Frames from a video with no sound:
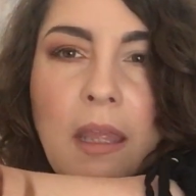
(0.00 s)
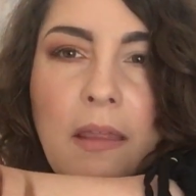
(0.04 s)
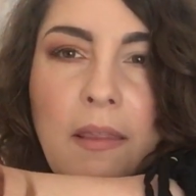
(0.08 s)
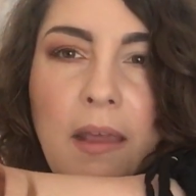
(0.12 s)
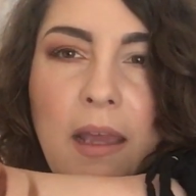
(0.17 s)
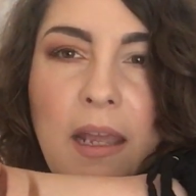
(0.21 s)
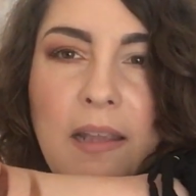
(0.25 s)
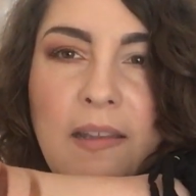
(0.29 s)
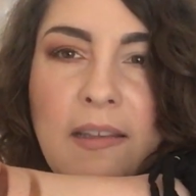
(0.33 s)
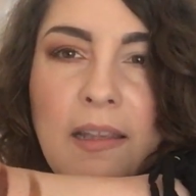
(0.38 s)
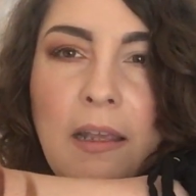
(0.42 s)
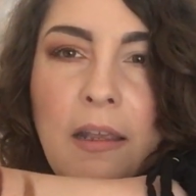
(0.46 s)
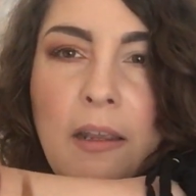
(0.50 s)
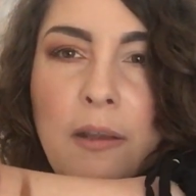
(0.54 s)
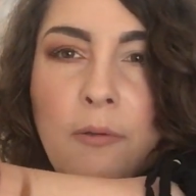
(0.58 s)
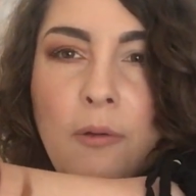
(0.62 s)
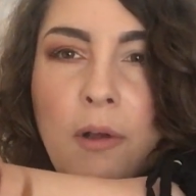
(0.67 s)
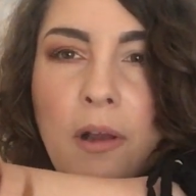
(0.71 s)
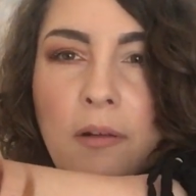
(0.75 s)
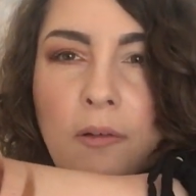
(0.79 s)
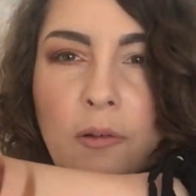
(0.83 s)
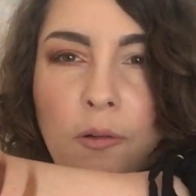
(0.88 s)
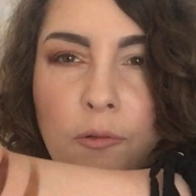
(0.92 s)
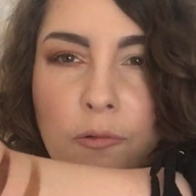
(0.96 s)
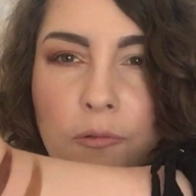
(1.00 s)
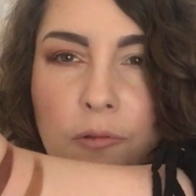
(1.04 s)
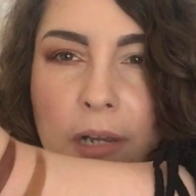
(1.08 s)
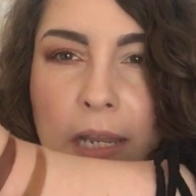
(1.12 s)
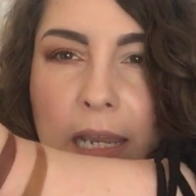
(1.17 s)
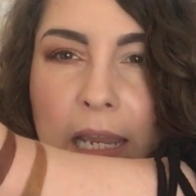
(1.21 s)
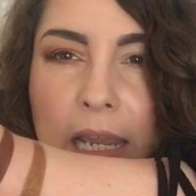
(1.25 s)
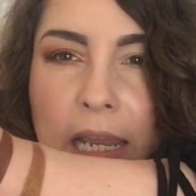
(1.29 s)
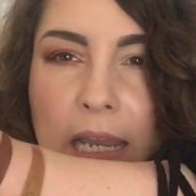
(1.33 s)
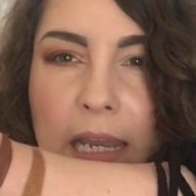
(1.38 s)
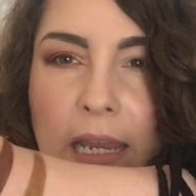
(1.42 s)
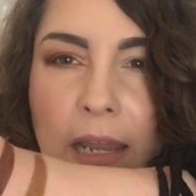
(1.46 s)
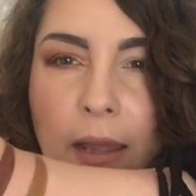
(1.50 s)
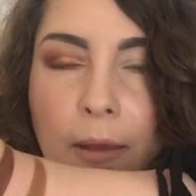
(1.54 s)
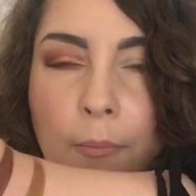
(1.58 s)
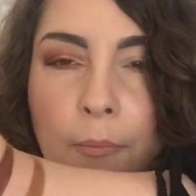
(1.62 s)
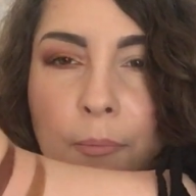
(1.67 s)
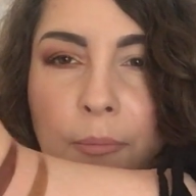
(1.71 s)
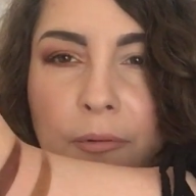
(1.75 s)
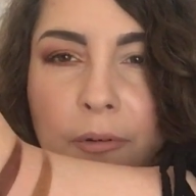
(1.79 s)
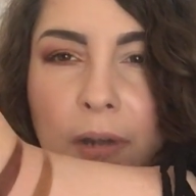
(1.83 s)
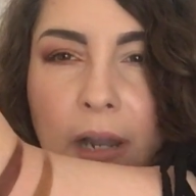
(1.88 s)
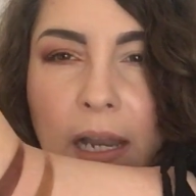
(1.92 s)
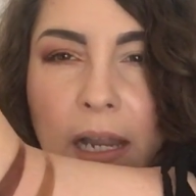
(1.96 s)
That is a green
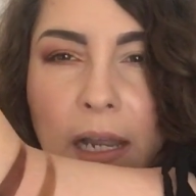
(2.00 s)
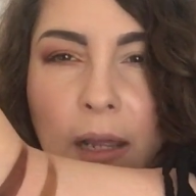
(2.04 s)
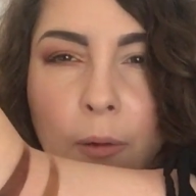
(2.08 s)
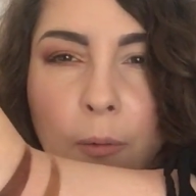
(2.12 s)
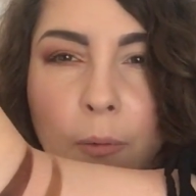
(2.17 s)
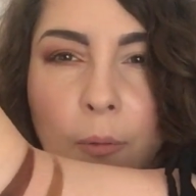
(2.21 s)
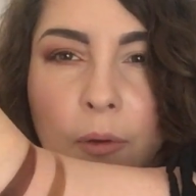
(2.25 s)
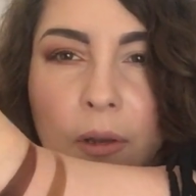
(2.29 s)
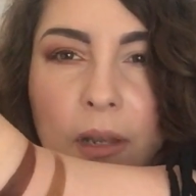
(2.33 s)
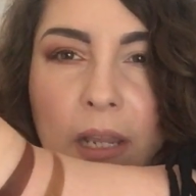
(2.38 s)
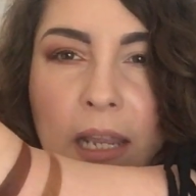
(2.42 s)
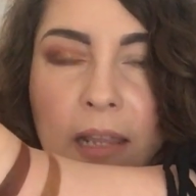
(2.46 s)
brown.